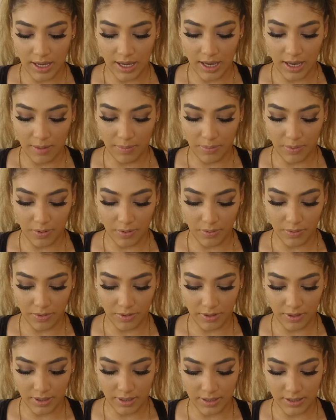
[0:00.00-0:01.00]
I broke
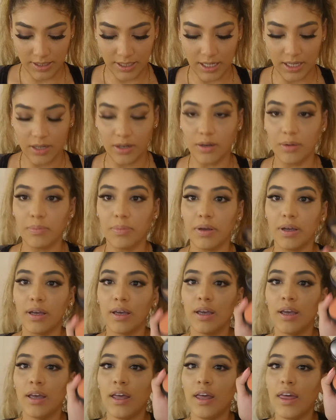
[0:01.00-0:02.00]
the container, but
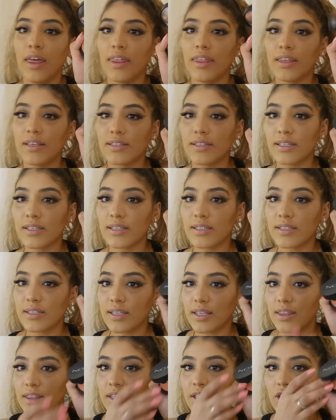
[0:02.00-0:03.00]
this is the